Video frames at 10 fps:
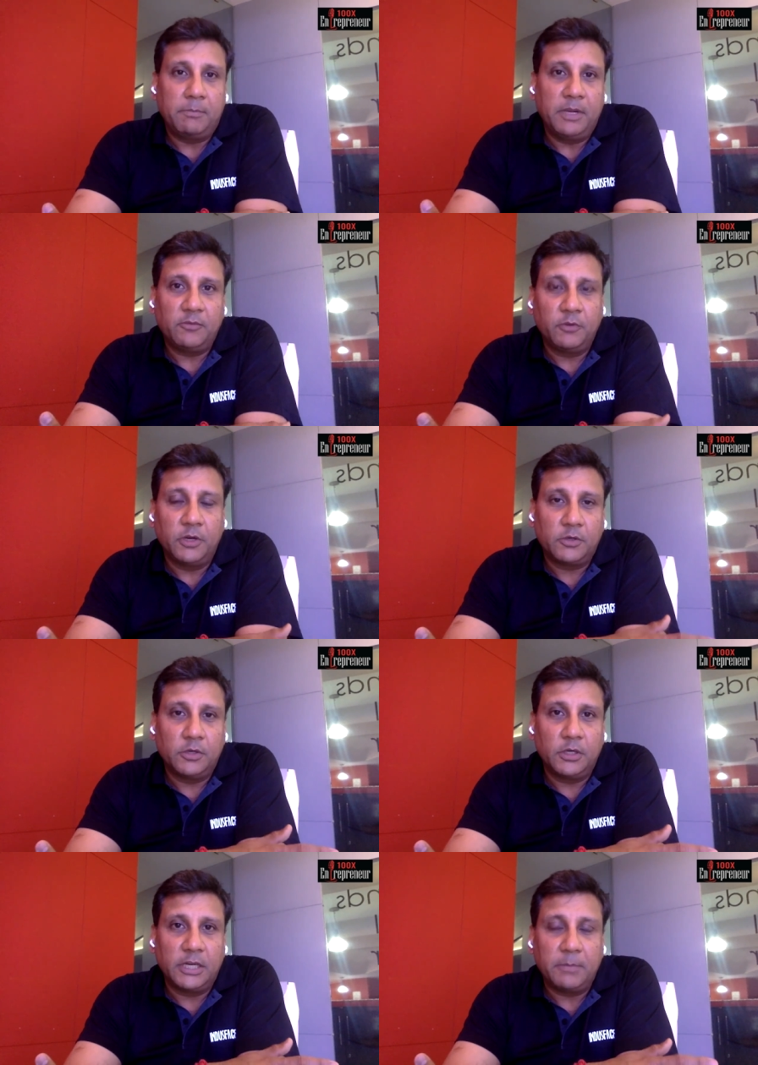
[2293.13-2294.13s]
great place
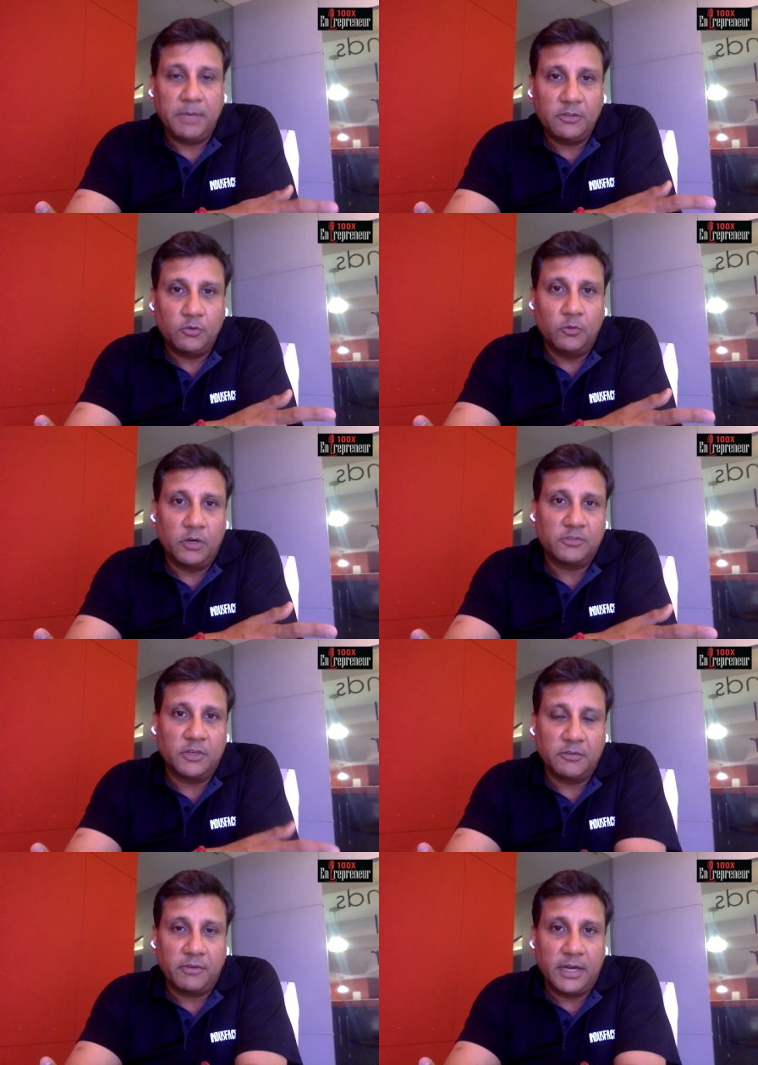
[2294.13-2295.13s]
to work
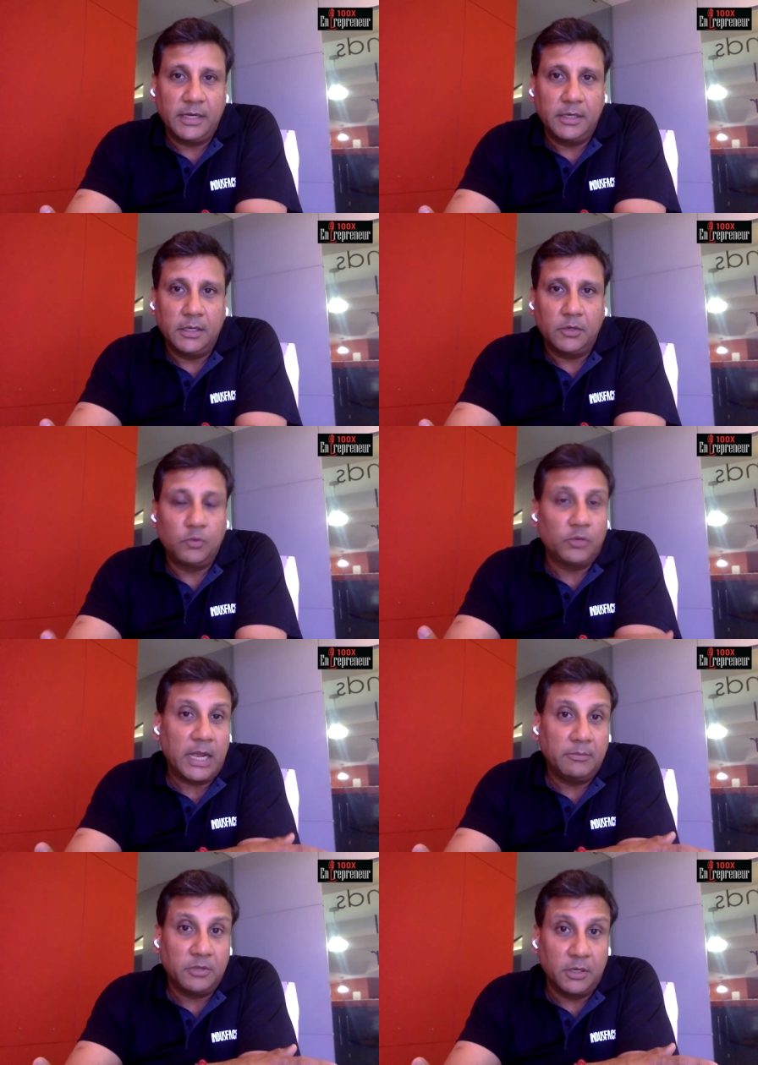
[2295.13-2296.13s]
certified
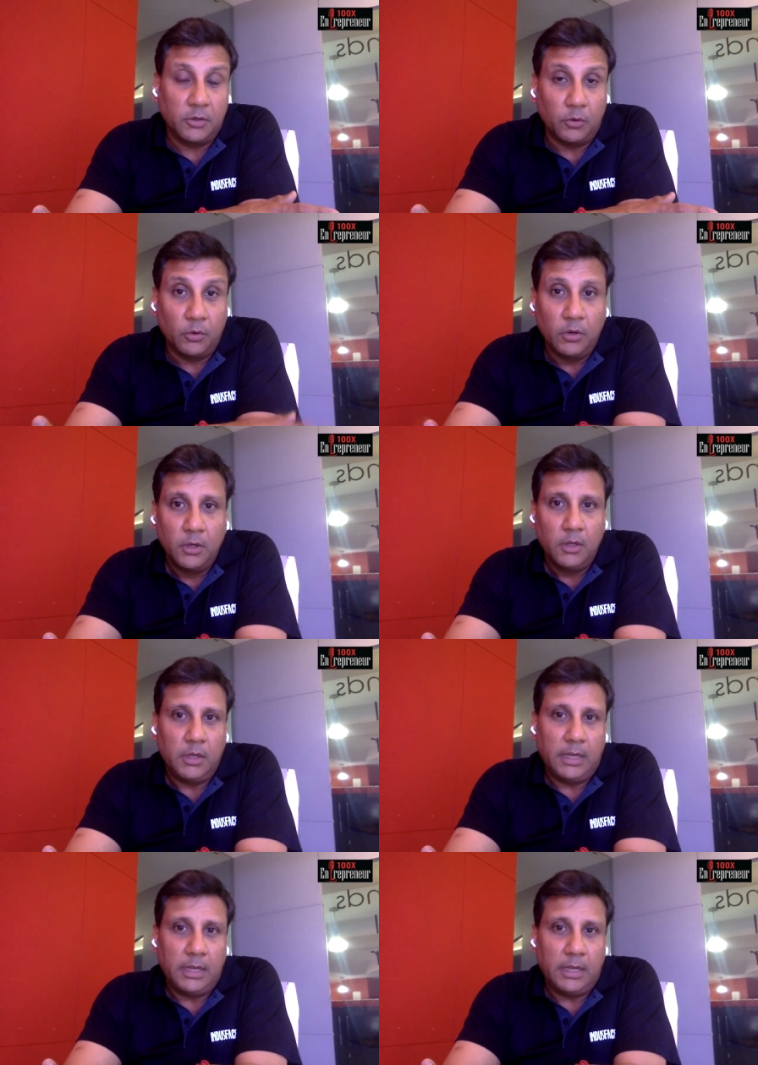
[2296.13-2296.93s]
2 times in a row.